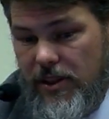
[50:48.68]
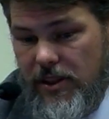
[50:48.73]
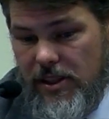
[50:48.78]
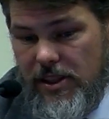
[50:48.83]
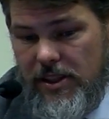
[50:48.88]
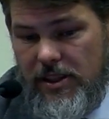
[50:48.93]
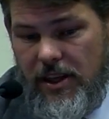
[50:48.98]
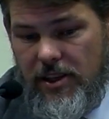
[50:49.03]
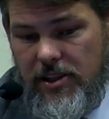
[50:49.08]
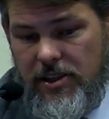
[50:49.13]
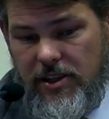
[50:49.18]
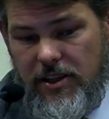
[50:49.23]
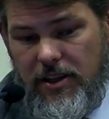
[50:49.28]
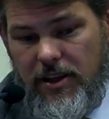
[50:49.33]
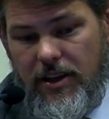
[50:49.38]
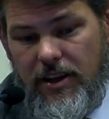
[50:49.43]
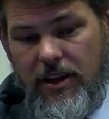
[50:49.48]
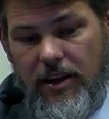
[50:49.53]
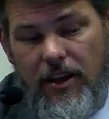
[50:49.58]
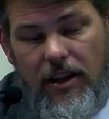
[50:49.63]
in
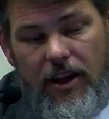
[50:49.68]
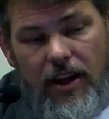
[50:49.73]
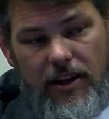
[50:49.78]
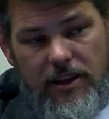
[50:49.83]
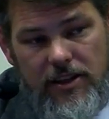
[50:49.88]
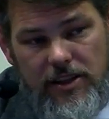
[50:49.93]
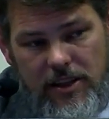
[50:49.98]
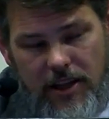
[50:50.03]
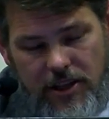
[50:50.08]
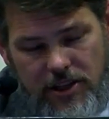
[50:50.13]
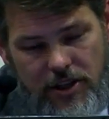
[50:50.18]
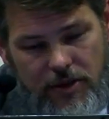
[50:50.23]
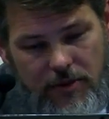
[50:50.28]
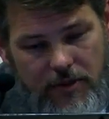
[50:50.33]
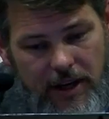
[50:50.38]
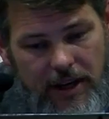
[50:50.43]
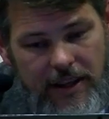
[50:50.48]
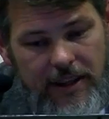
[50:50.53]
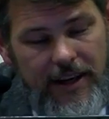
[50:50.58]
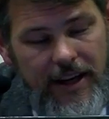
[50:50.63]
such a
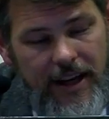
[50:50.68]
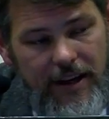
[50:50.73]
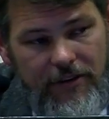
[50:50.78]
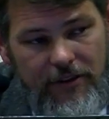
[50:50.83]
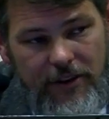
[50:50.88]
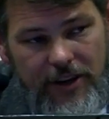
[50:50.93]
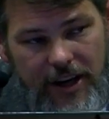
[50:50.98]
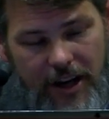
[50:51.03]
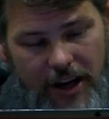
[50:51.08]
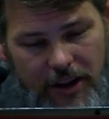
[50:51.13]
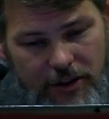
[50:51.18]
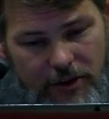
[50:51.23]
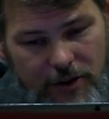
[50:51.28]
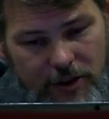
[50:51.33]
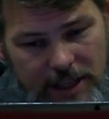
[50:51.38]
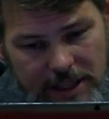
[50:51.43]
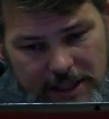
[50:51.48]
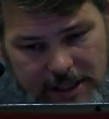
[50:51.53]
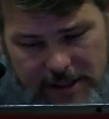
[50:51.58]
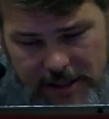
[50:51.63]
way that every
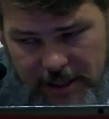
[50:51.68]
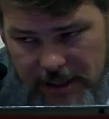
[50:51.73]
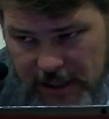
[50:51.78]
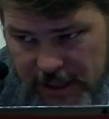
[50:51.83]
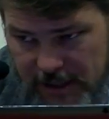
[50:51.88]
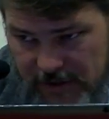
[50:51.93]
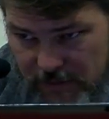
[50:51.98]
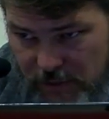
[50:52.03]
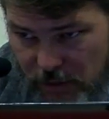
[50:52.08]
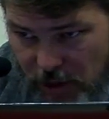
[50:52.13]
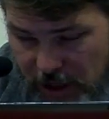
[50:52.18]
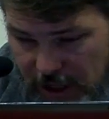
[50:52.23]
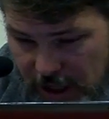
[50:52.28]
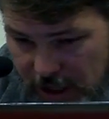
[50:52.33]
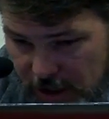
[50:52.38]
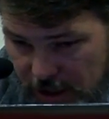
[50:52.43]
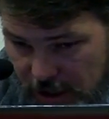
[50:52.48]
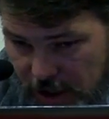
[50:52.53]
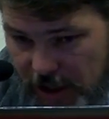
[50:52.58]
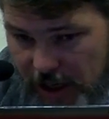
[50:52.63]
other instance of
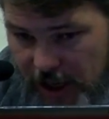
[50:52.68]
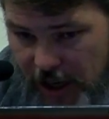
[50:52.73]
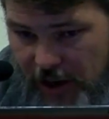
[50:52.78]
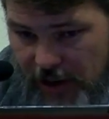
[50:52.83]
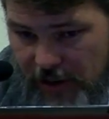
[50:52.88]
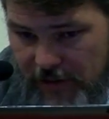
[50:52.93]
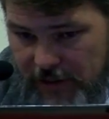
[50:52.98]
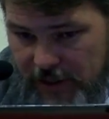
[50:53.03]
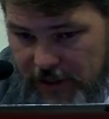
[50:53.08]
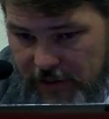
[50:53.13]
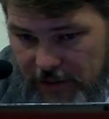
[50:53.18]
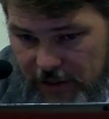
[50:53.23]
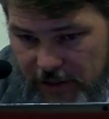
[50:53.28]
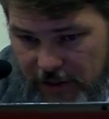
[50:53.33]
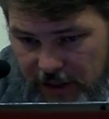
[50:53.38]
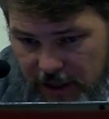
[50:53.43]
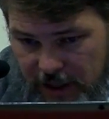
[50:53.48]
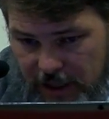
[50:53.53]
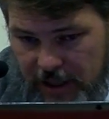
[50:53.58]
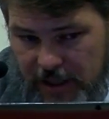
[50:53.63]
bringing good out of
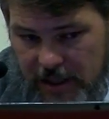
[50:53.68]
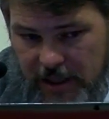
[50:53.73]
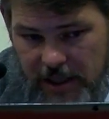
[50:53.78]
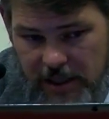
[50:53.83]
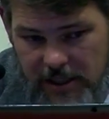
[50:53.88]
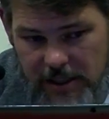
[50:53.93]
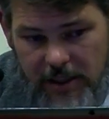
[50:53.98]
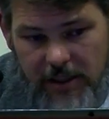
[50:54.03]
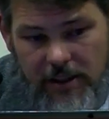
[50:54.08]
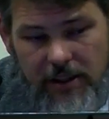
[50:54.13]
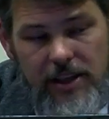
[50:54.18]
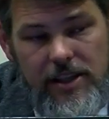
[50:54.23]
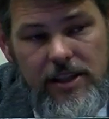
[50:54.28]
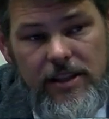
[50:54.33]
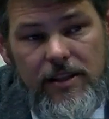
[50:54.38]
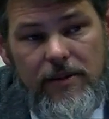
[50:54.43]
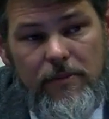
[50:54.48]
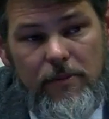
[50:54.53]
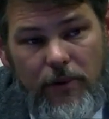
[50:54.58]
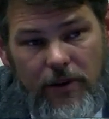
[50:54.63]
evil is at
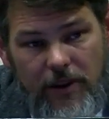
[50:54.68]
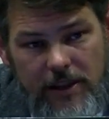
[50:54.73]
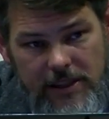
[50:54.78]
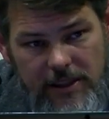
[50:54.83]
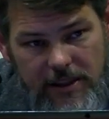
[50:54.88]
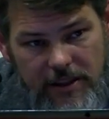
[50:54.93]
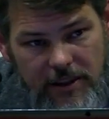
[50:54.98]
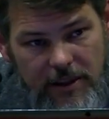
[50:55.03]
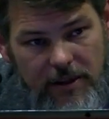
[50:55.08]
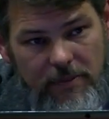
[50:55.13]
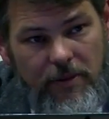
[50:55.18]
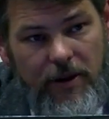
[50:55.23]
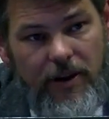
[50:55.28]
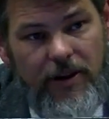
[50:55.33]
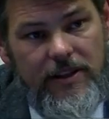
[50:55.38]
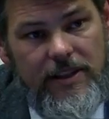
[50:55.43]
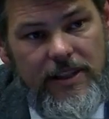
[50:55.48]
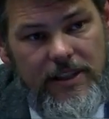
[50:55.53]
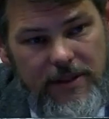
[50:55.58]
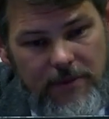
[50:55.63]
least implicitly a
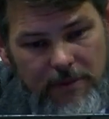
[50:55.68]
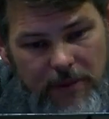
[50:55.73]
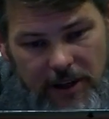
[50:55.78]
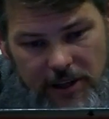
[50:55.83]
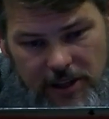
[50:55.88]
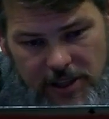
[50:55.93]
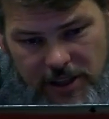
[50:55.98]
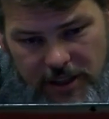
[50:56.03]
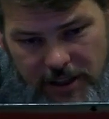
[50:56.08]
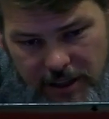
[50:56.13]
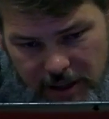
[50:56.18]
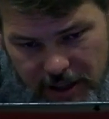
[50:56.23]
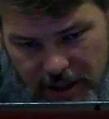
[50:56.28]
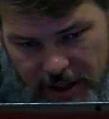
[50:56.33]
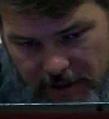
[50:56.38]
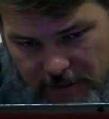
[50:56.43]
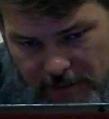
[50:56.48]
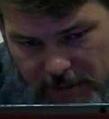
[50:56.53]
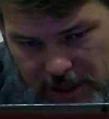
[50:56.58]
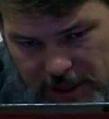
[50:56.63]
participation in
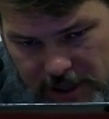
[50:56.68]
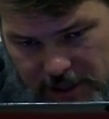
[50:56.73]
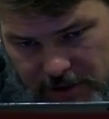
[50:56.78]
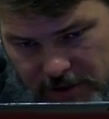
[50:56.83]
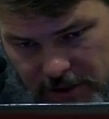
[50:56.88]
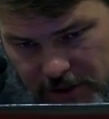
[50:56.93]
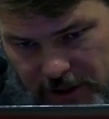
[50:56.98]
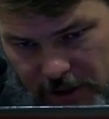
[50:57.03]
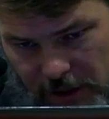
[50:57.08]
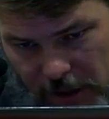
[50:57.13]
that mystery.